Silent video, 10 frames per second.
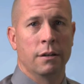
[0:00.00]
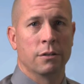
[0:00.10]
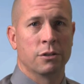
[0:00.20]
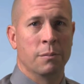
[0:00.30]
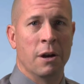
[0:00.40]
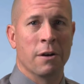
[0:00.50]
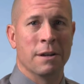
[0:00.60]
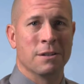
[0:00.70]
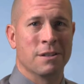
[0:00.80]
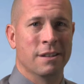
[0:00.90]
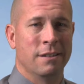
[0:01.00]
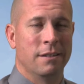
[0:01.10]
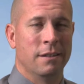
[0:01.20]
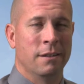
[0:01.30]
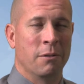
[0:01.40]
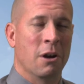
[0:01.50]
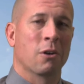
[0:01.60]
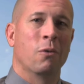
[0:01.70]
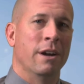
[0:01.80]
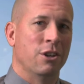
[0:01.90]
some areas that we
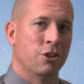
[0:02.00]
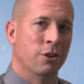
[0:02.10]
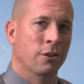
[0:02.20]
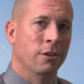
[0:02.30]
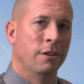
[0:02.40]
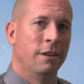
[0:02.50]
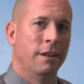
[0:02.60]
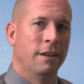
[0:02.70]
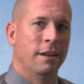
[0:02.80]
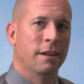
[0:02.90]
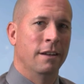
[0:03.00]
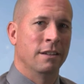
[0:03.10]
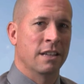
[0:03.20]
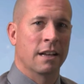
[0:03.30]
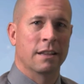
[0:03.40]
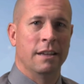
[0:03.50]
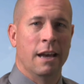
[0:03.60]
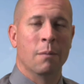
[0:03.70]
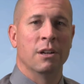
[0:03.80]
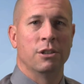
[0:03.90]
aren't quite sure exactly
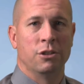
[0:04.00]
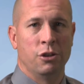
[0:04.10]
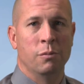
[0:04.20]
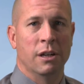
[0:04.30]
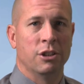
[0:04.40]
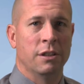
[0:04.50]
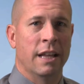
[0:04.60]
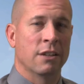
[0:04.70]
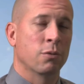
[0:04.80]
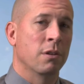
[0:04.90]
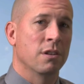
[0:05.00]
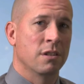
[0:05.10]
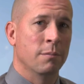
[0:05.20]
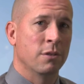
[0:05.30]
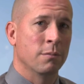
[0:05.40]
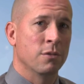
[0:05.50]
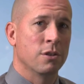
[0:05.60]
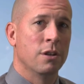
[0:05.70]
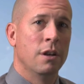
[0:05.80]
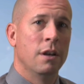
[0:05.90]
how much is too much, and that's where the symptoms